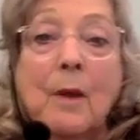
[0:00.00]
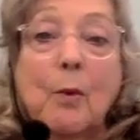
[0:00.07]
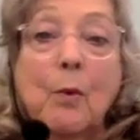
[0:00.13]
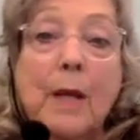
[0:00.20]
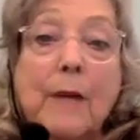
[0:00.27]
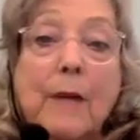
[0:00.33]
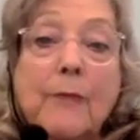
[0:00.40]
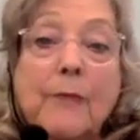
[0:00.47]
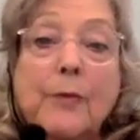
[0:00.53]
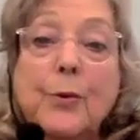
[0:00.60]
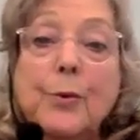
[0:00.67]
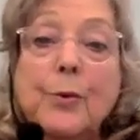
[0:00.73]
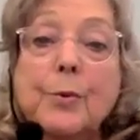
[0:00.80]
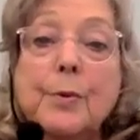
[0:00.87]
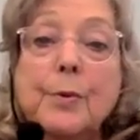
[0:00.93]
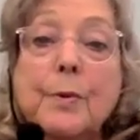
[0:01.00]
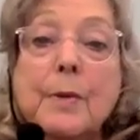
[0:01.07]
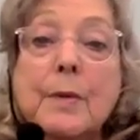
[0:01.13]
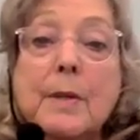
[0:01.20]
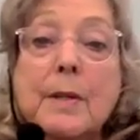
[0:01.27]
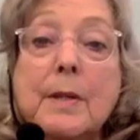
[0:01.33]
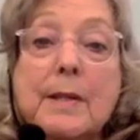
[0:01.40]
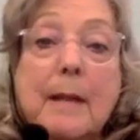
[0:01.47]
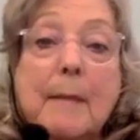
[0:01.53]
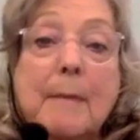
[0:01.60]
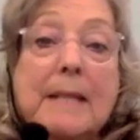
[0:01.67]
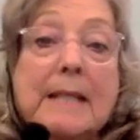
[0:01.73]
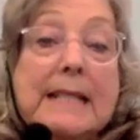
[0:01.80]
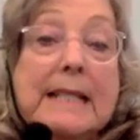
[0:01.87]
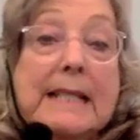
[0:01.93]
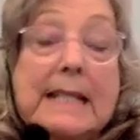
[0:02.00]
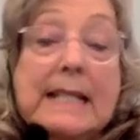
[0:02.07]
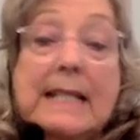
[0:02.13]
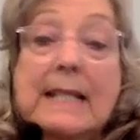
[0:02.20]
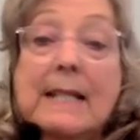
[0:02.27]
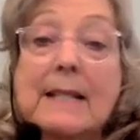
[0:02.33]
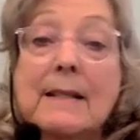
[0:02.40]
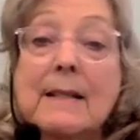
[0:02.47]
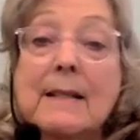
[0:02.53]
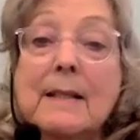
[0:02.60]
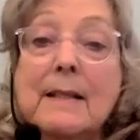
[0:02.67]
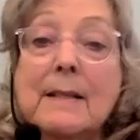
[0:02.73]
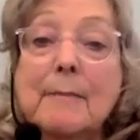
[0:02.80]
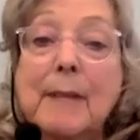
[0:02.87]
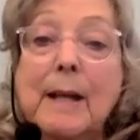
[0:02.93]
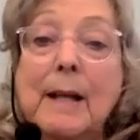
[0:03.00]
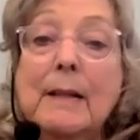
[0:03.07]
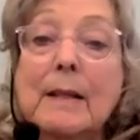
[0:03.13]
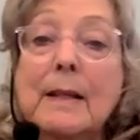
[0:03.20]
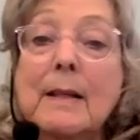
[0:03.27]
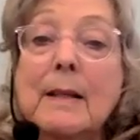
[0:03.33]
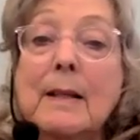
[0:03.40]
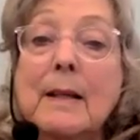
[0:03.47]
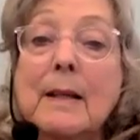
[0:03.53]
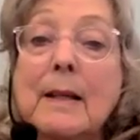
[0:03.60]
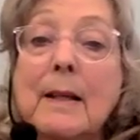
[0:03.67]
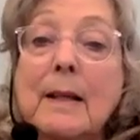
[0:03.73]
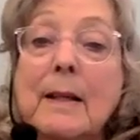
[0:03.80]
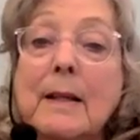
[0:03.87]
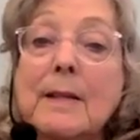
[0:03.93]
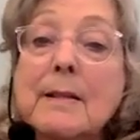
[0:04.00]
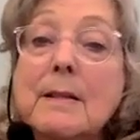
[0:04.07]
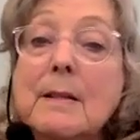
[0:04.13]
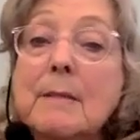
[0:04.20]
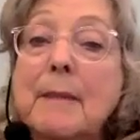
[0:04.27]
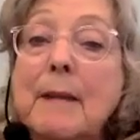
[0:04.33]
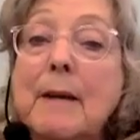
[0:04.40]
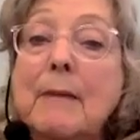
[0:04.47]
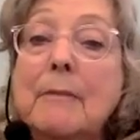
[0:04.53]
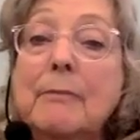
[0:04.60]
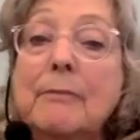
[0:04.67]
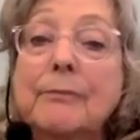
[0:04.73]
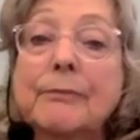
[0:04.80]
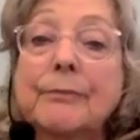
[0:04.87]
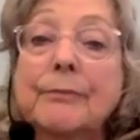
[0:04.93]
Right view, samadhi in Pali, isn't about